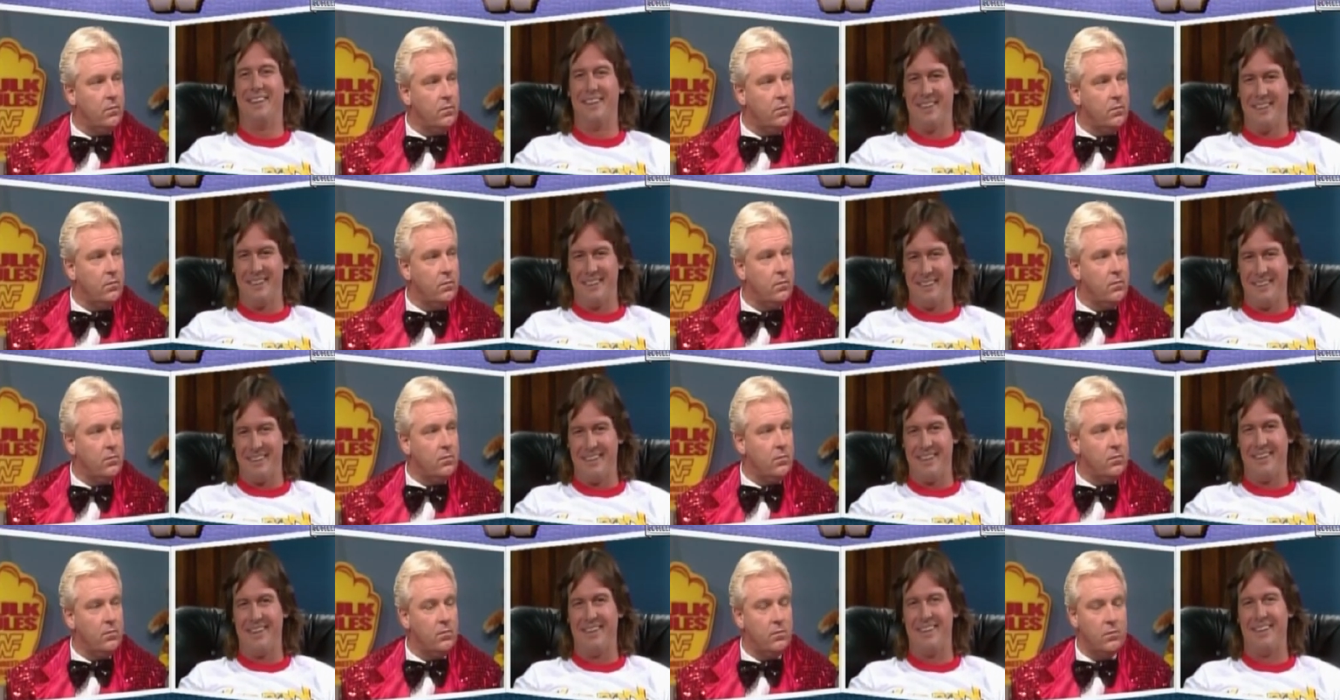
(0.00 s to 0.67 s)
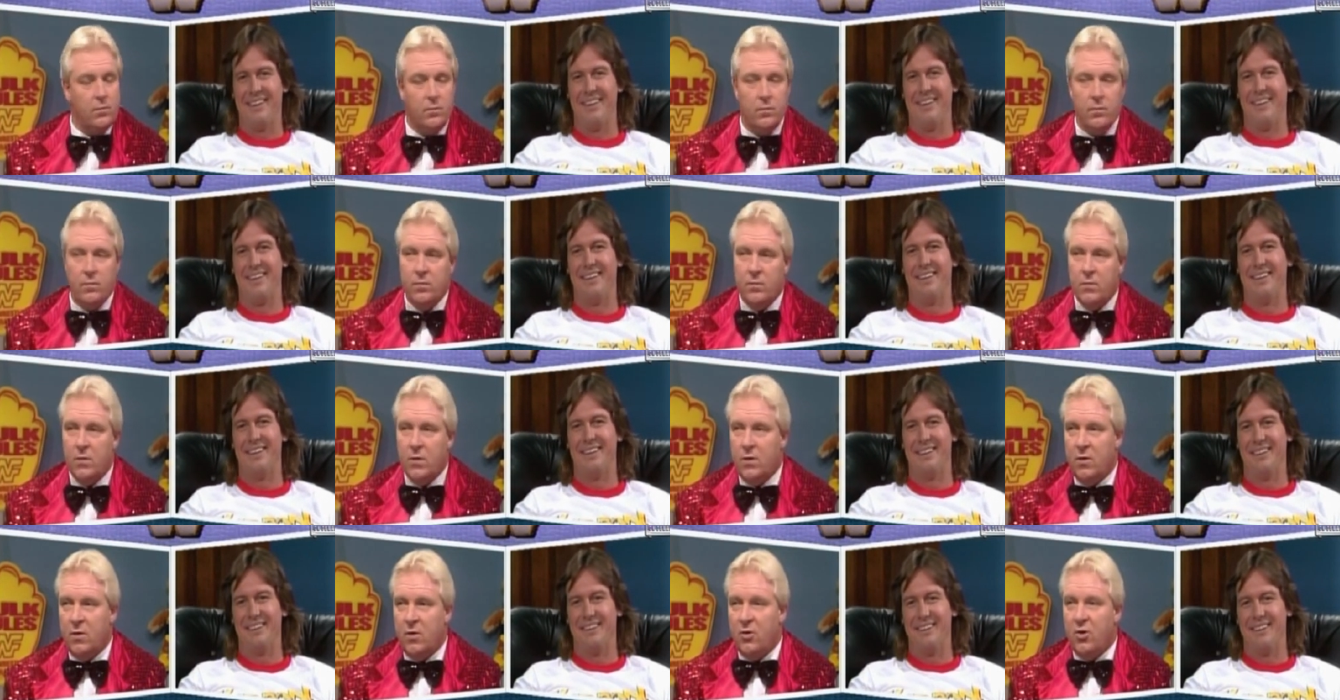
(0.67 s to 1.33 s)
Speaker 1: Macho King,
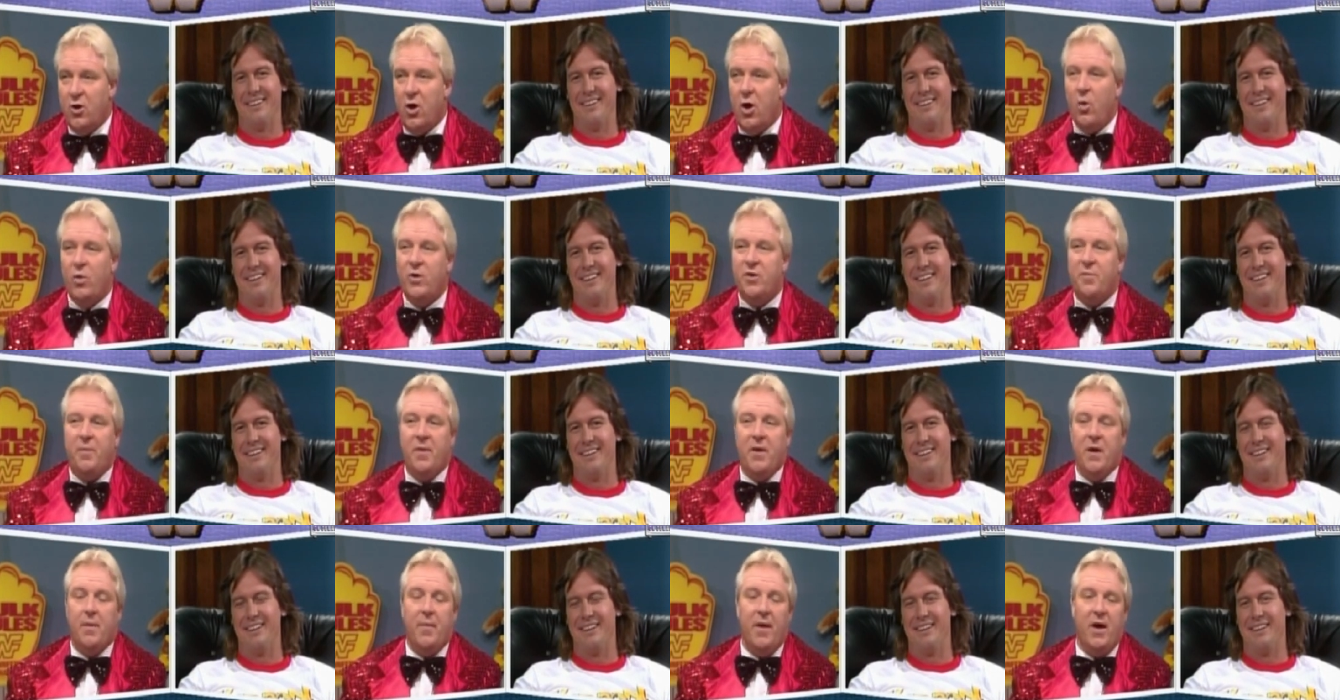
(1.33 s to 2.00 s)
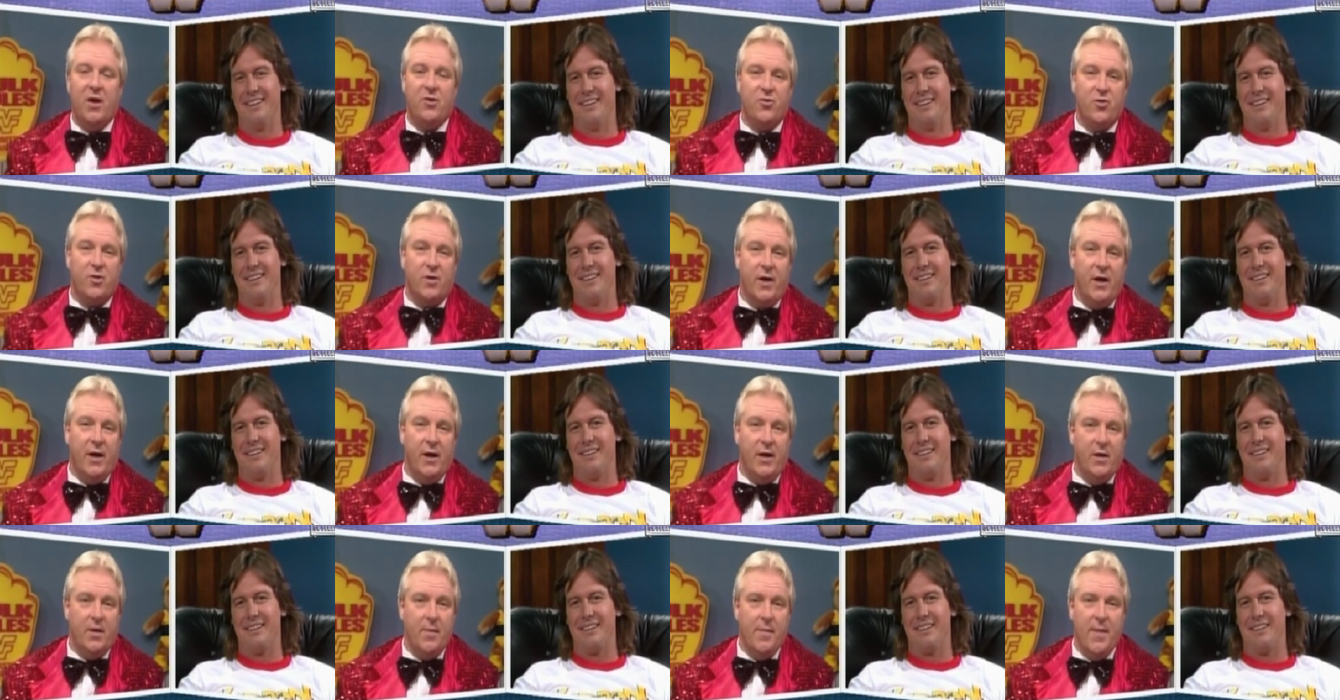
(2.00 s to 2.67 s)
would there? There'd always be a Macho
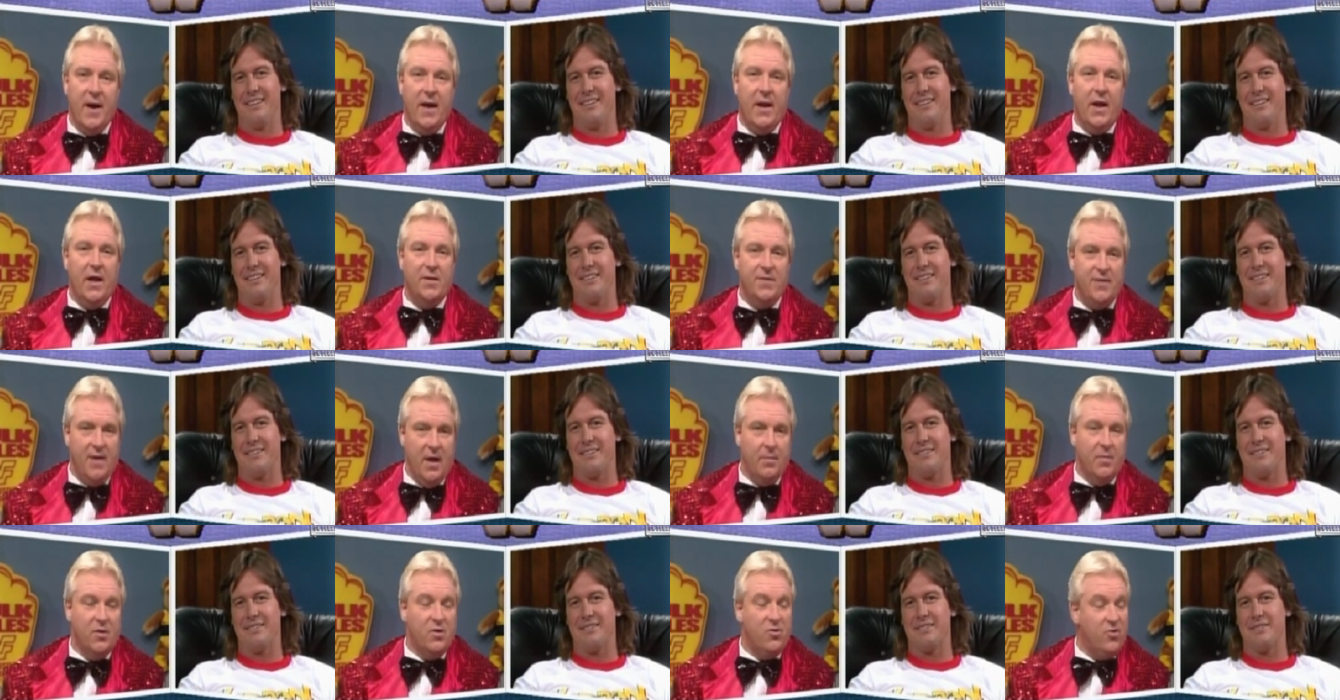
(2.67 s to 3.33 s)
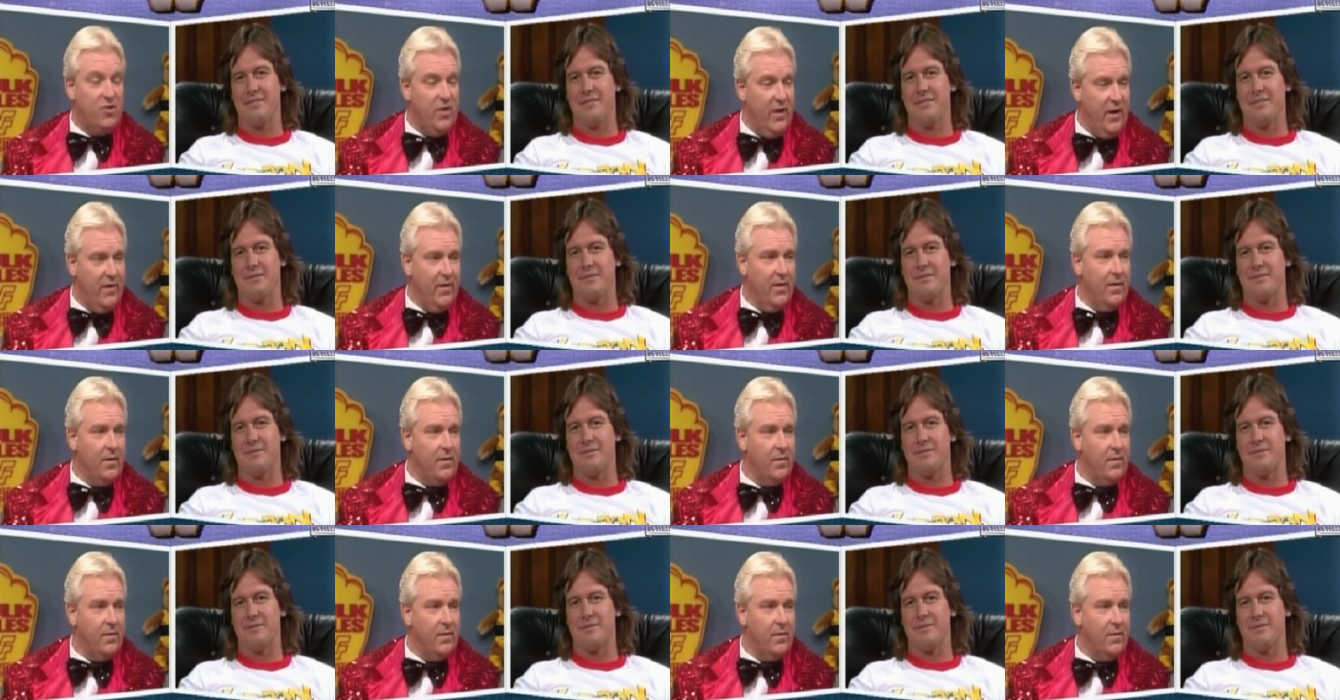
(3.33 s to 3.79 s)
King. The man has that much talent. Yeah,